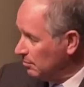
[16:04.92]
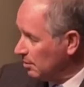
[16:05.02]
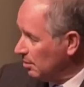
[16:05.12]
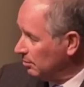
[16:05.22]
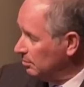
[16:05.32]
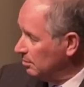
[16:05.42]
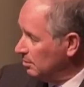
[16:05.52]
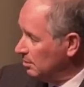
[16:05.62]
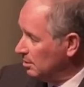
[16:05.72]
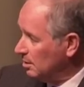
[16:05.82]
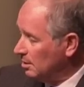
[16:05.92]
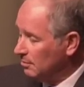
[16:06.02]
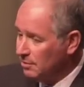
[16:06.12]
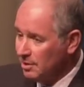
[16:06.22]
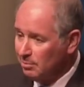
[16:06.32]
difficult
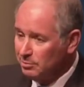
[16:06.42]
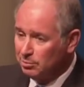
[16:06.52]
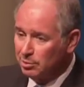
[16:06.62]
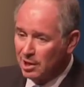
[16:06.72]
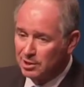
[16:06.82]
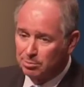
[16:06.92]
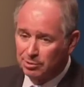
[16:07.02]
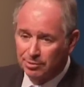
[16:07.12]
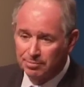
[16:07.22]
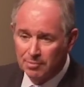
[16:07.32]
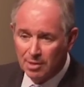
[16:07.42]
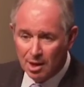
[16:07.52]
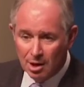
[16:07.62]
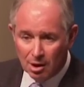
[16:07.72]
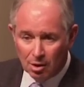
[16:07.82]
uh, for them to prosper.
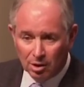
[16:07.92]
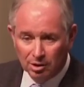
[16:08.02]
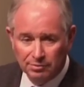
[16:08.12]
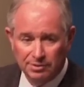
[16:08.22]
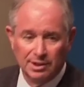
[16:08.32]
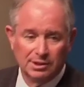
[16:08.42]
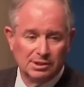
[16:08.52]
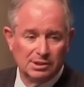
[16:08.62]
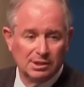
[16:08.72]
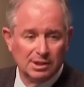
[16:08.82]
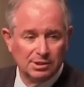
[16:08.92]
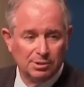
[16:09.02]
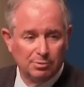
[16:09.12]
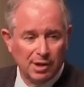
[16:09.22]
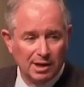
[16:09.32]
All of this
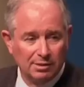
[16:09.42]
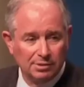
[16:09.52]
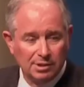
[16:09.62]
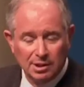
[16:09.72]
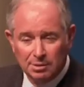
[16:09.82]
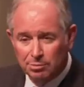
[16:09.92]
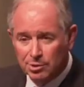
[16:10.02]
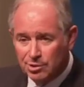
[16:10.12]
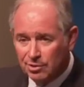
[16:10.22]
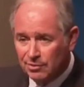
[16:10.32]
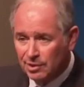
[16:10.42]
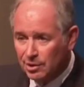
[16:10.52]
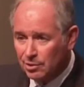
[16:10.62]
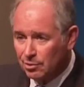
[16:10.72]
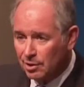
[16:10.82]
is around
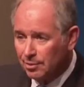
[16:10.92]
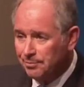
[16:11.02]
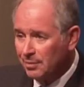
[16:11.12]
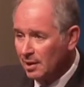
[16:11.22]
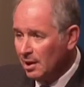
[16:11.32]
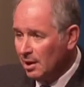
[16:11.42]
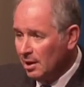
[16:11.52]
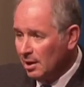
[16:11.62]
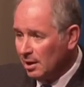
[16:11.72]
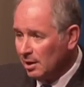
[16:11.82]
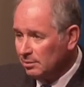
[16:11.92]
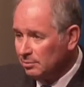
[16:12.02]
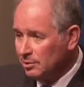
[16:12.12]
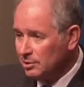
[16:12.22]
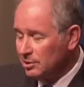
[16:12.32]
preserving the euro. Uh,
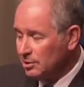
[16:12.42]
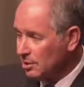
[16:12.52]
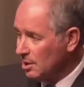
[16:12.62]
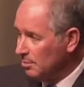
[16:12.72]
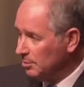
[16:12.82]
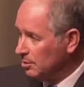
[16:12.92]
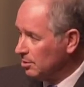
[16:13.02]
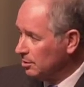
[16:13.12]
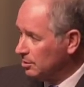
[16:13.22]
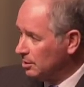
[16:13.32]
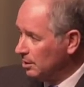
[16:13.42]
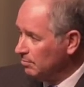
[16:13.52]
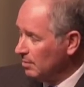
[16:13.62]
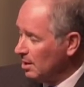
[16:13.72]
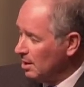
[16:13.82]
which is their common currency.
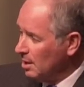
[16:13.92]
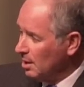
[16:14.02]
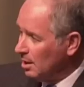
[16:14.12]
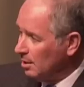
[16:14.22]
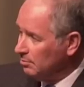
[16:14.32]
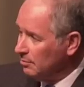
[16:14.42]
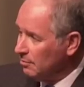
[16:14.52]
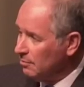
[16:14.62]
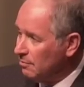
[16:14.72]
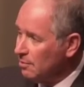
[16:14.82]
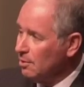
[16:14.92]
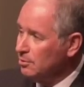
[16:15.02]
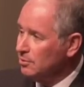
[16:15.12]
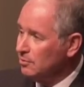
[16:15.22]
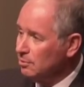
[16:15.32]
Uh, for
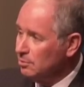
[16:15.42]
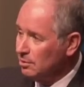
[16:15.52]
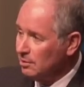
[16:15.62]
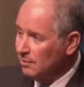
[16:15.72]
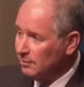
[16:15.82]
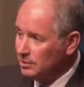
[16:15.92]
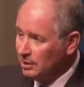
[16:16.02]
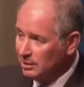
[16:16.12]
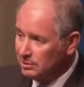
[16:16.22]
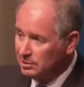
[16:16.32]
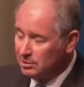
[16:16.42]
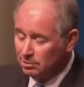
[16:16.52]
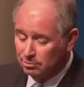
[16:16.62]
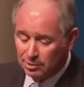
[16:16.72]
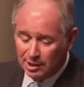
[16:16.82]
those of you who don't have a chance
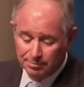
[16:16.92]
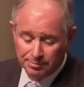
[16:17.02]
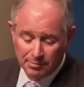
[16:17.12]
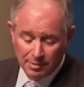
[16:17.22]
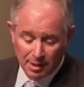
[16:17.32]
to uh,